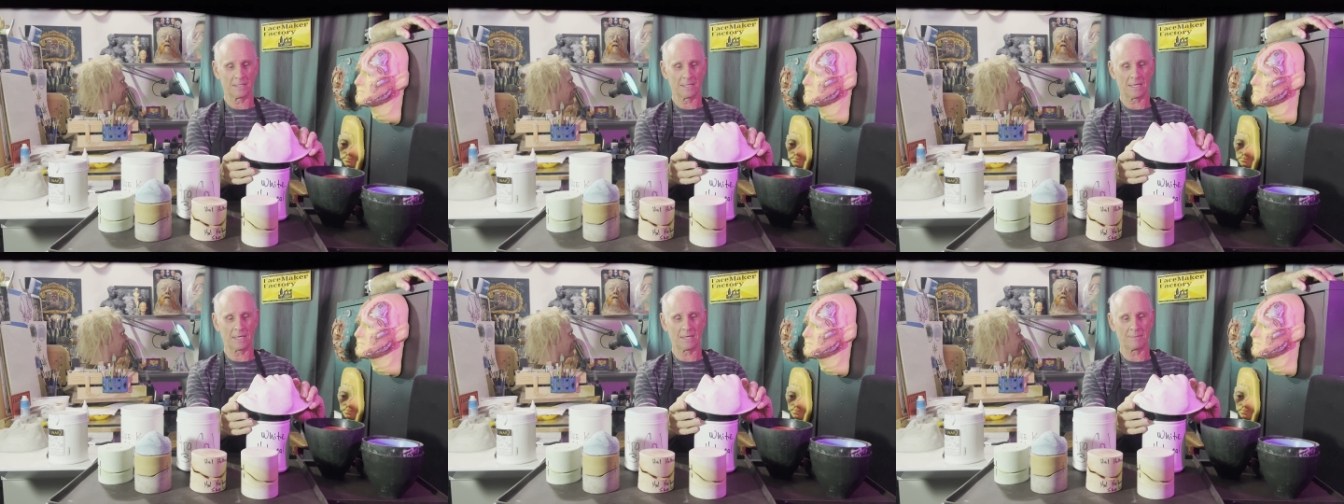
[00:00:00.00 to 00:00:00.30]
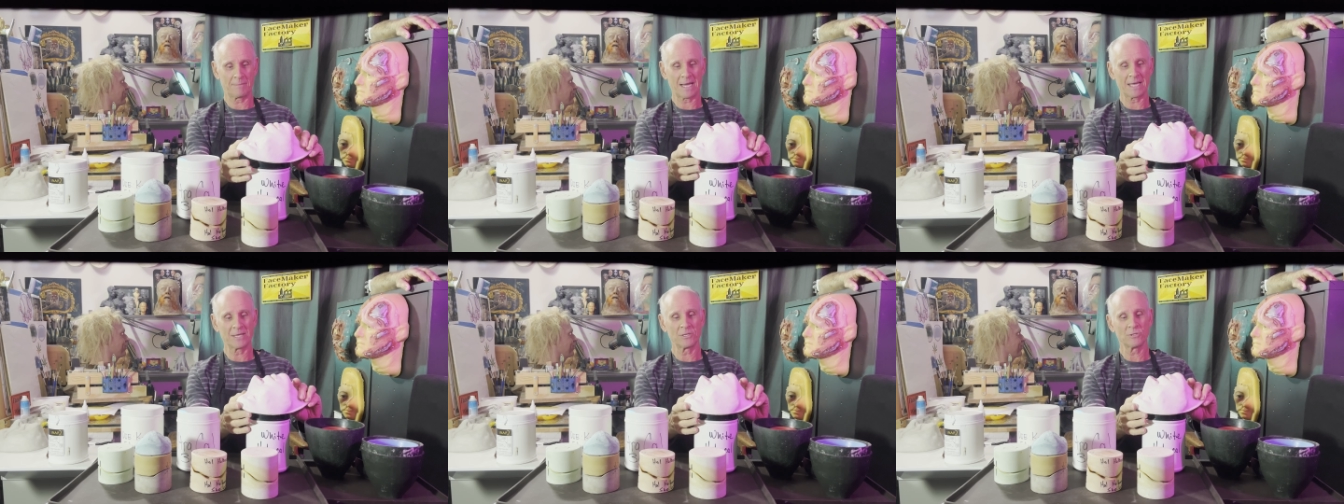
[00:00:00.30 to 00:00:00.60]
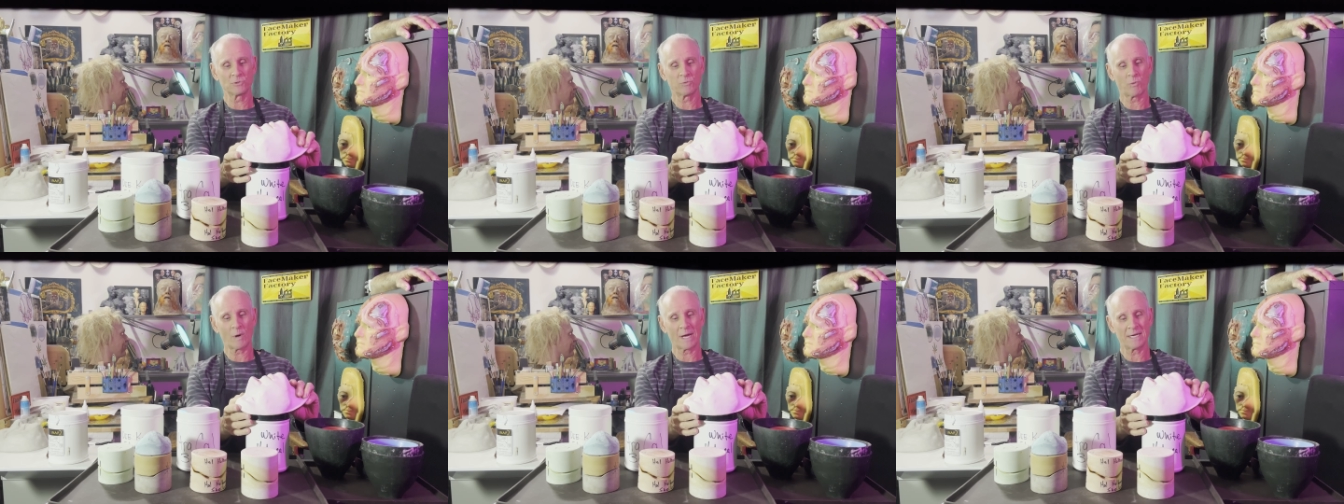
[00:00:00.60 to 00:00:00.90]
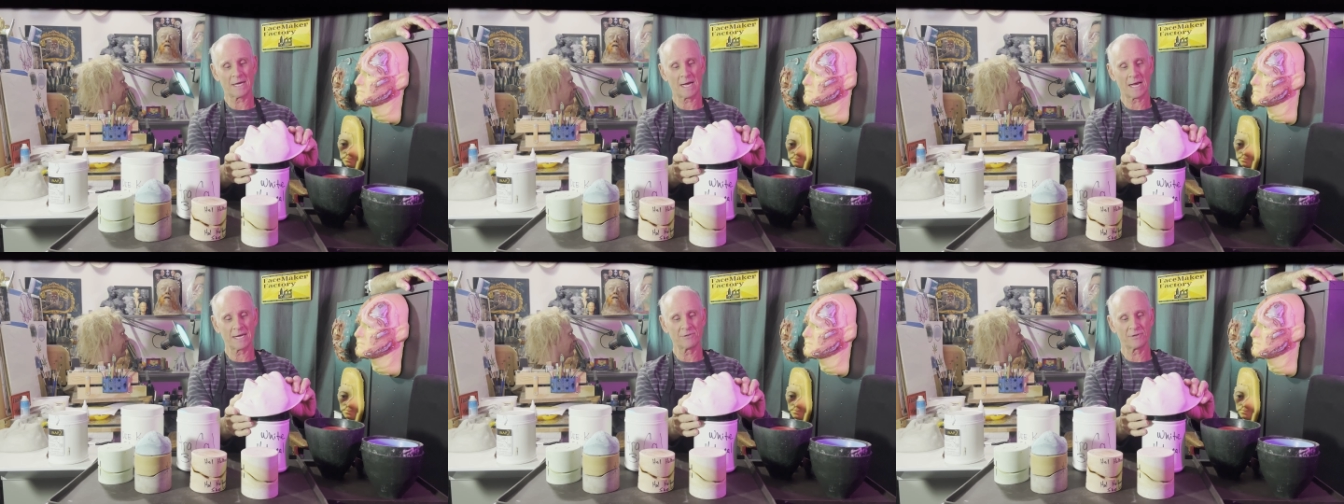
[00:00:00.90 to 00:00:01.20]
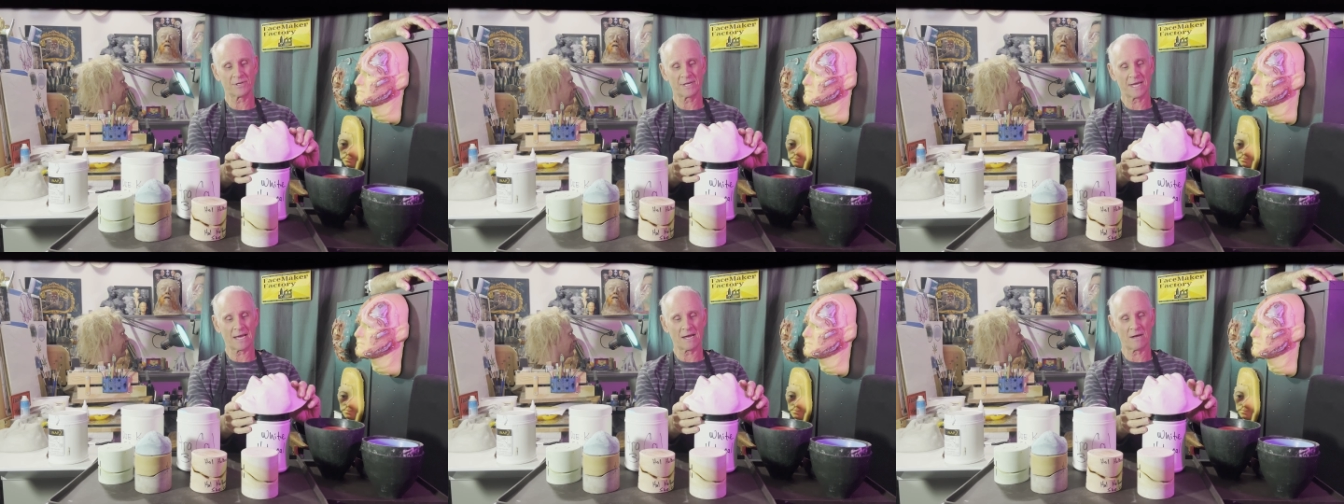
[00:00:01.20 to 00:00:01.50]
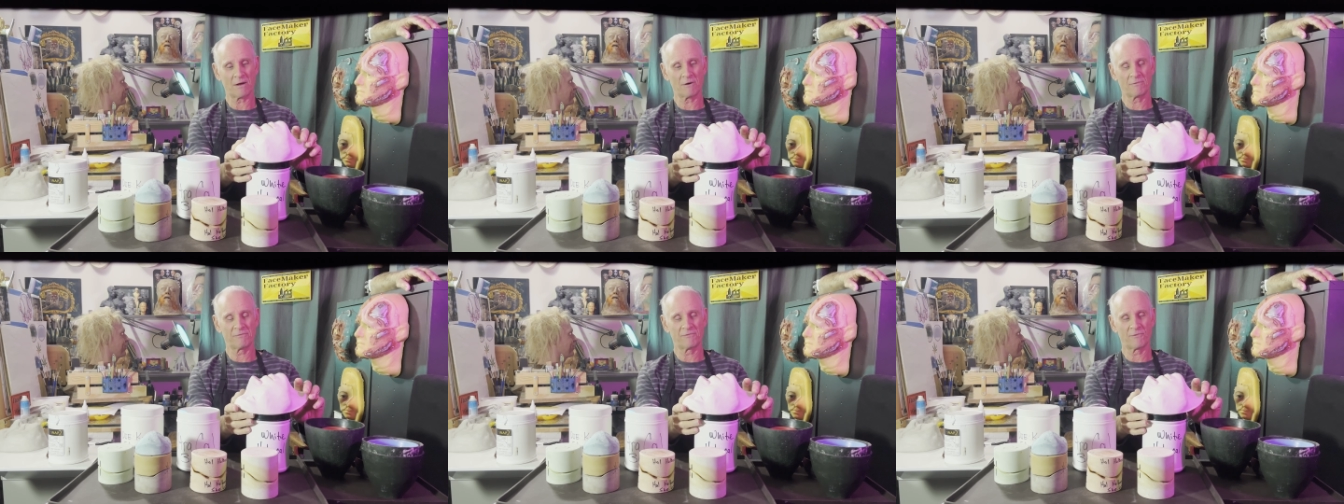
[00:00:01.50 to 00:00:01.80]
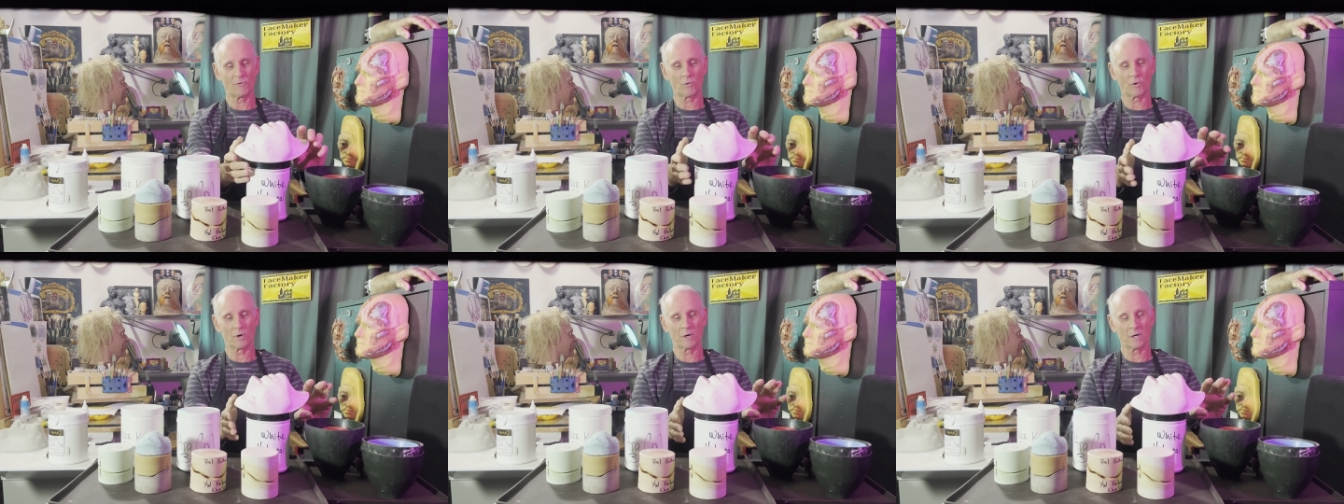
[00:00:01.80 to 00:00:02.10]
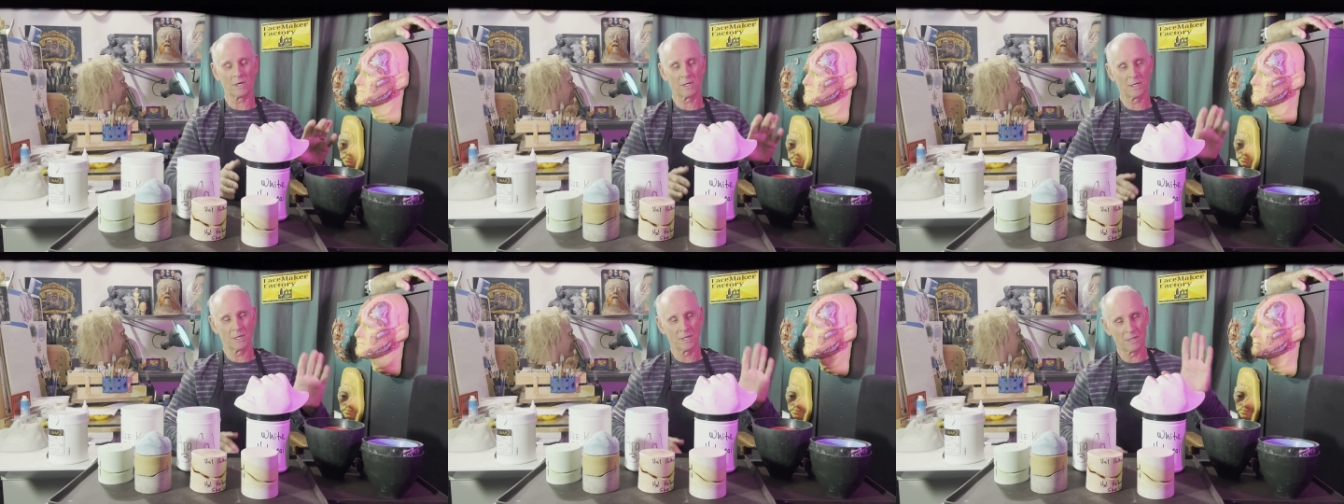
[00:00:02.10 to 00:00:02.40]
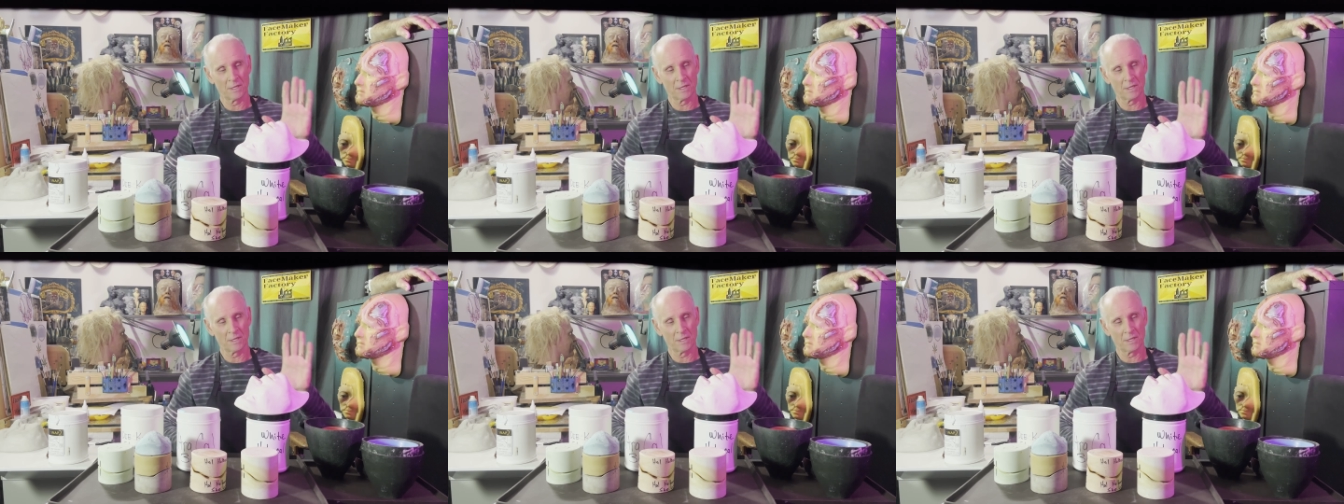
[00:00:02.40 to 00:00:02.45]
I use white hydrocal for